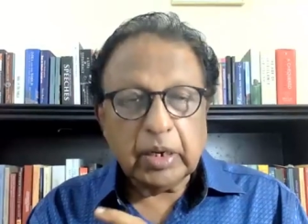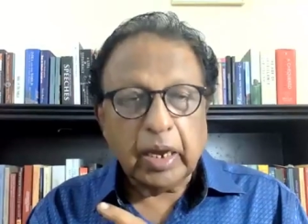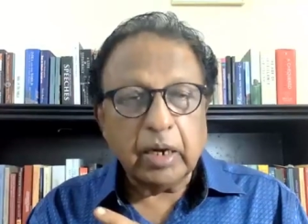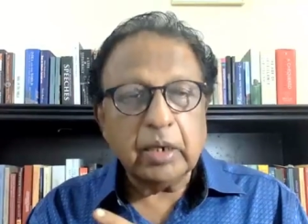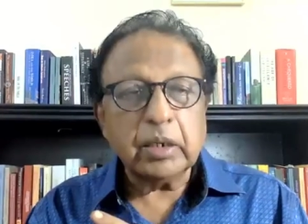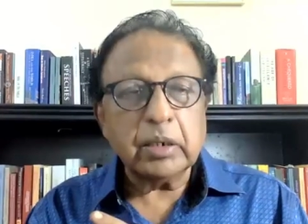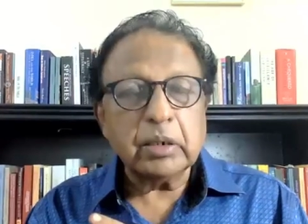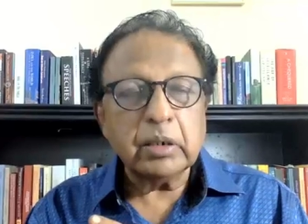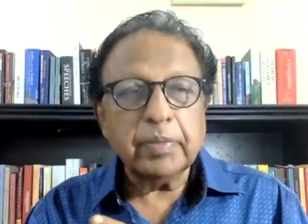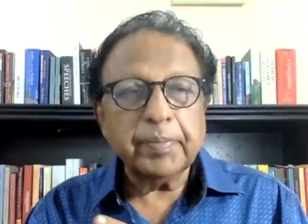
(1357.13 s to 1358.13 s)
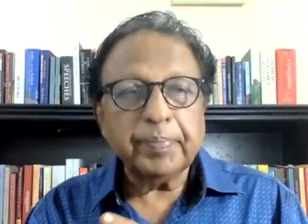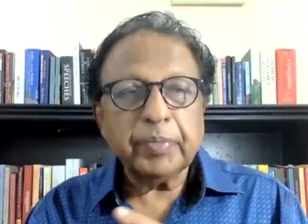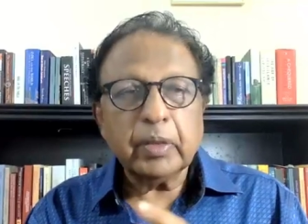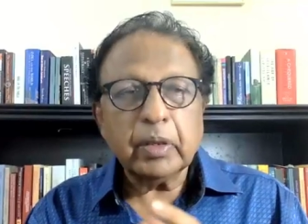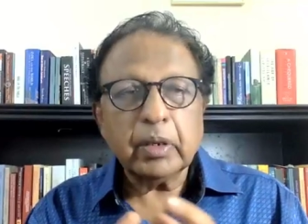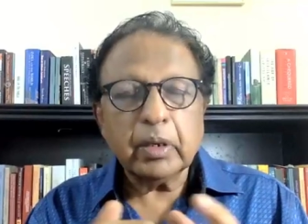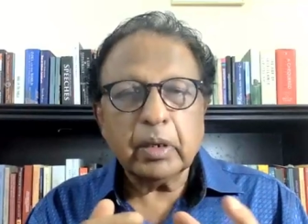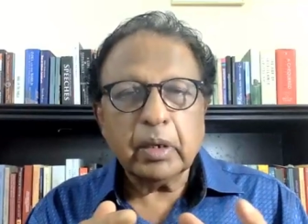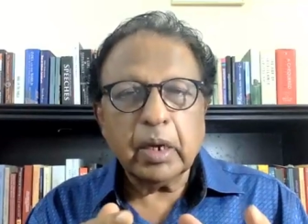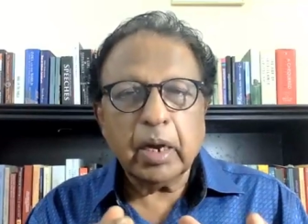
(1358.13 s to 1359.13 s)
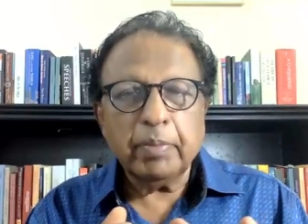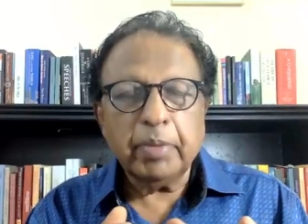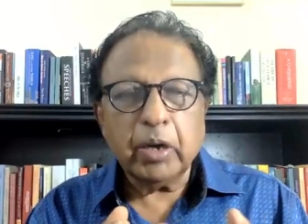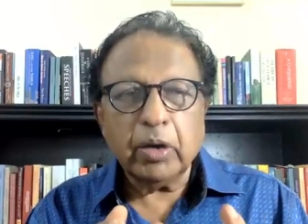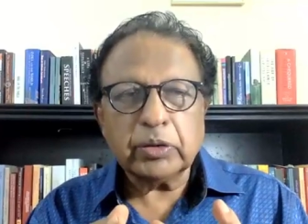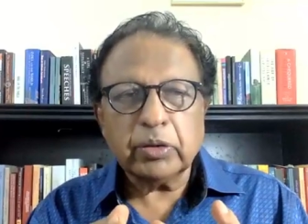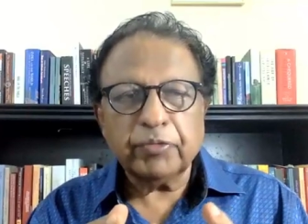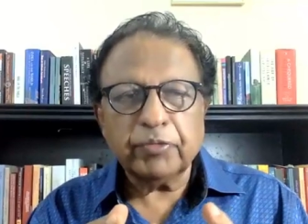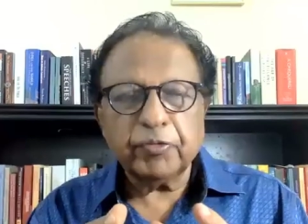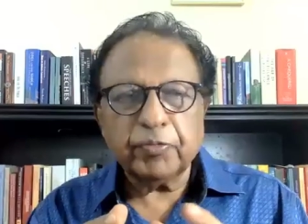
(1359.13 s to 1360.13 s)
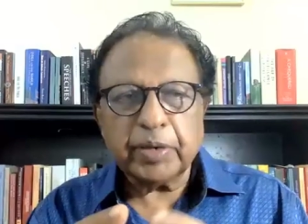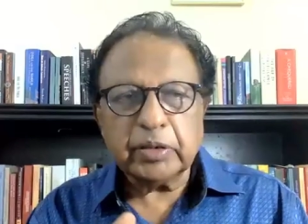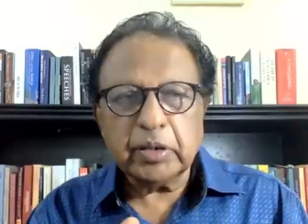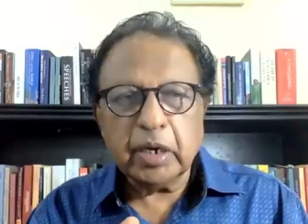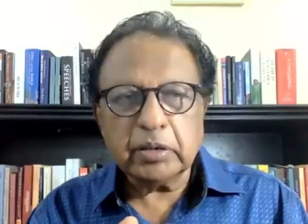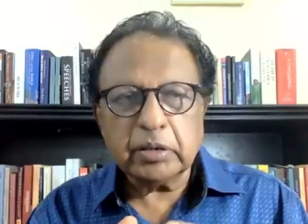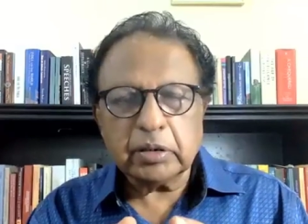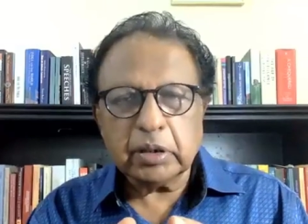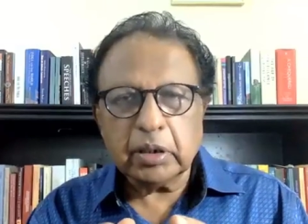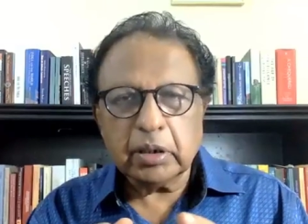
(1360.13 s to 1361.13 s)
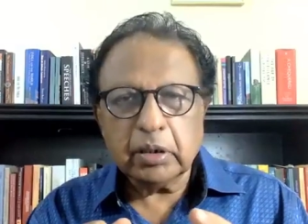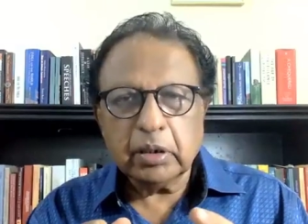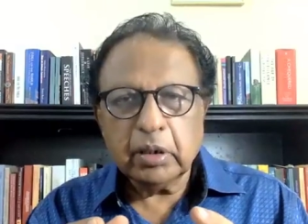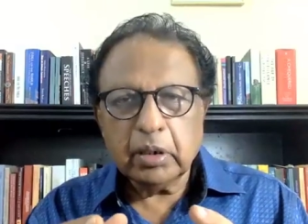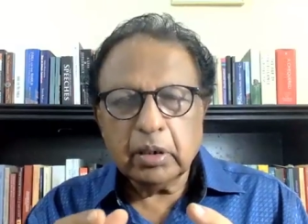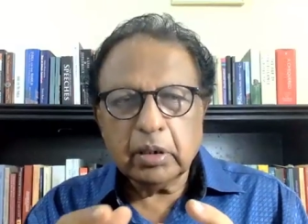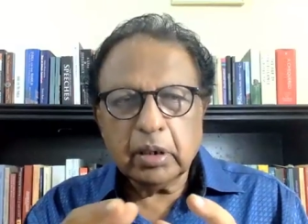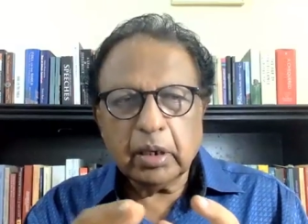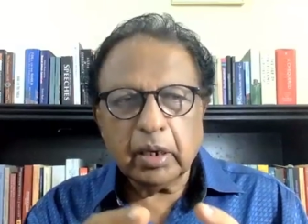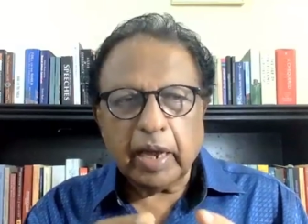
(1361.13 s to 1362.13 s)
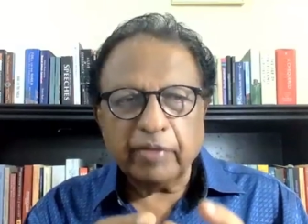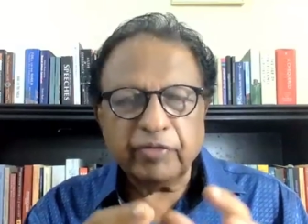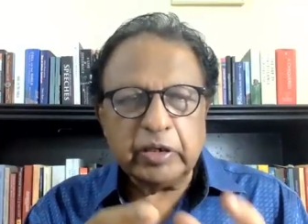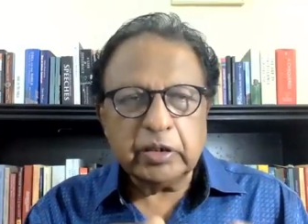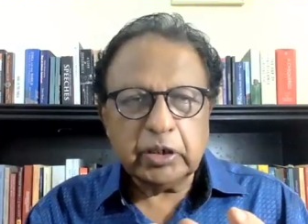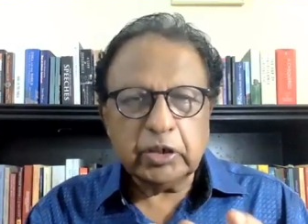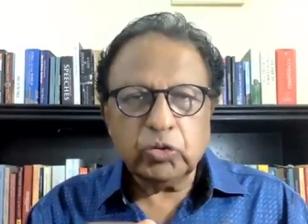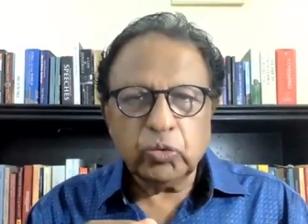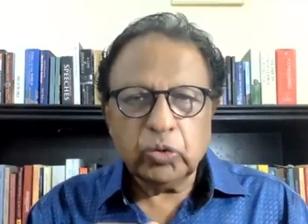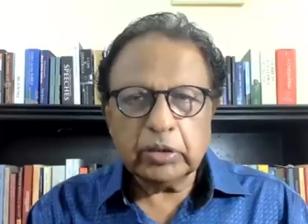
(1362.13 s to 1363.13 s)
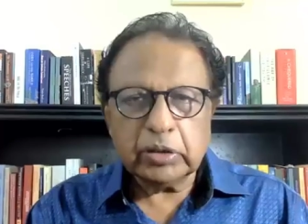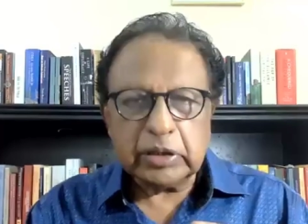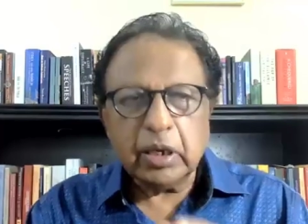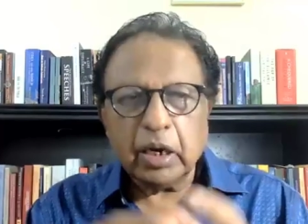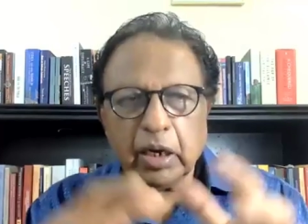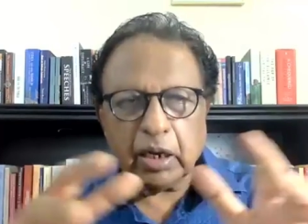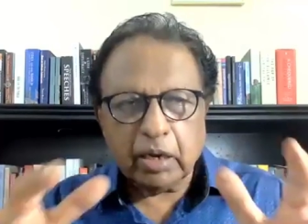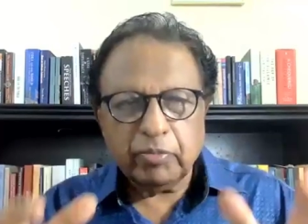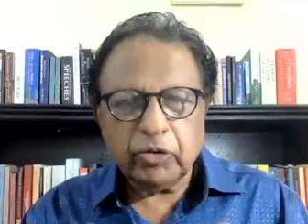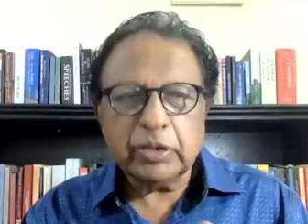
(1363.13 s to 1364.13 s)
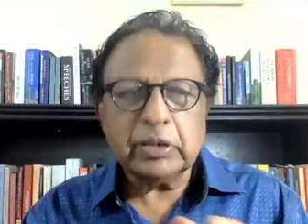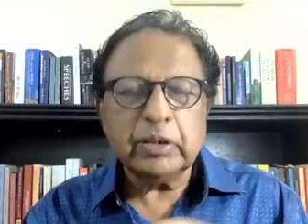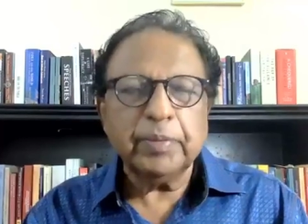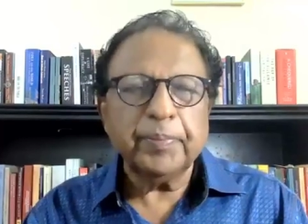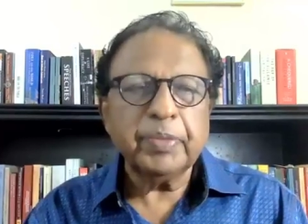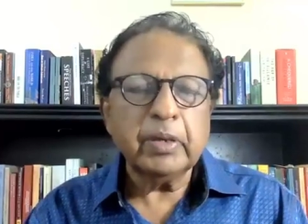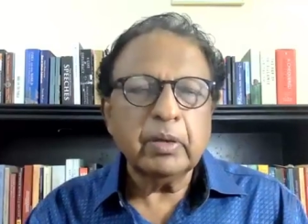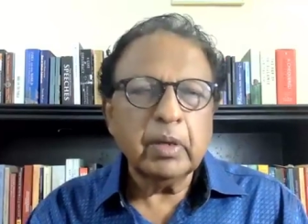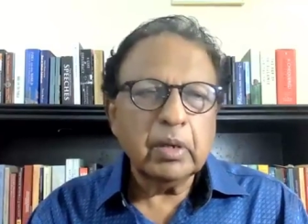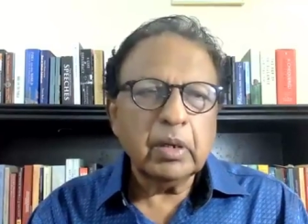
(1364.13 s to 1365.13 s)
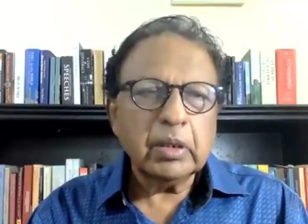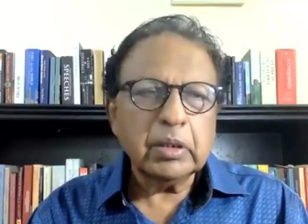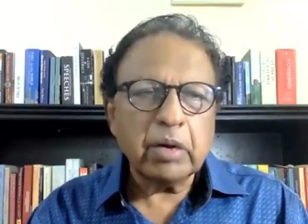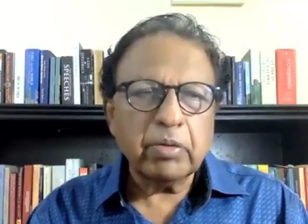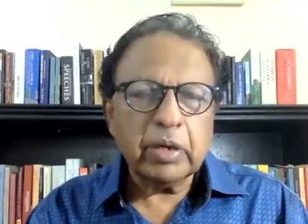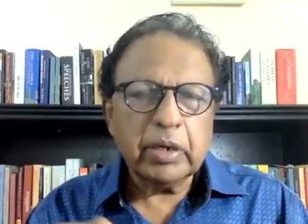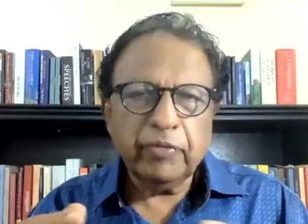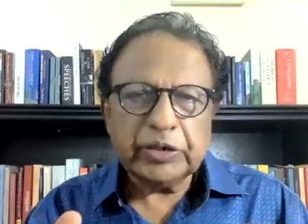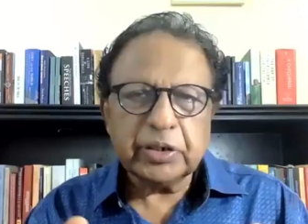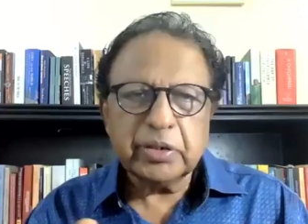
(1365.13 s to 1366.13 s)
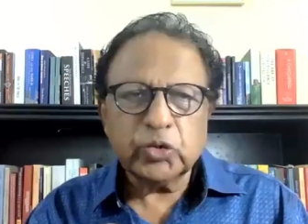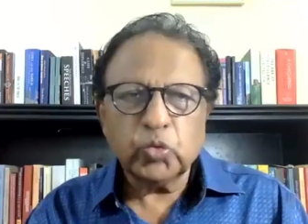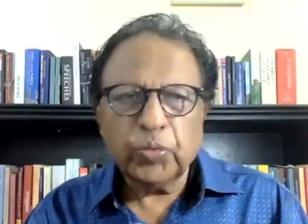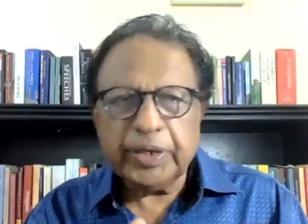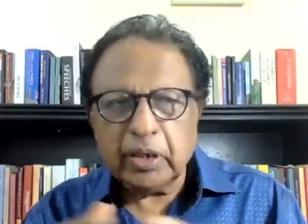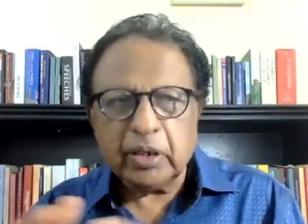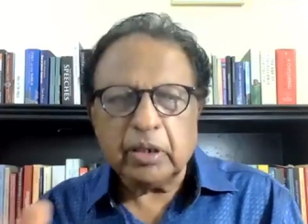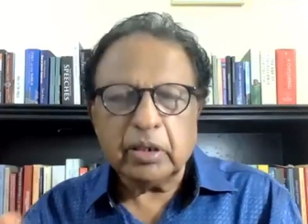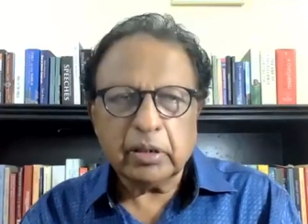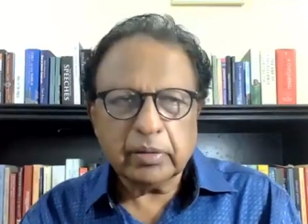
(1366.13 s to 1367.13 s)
Earlier, uh, because of President's uh, uh, affinity to Sinhala community, there were divisions within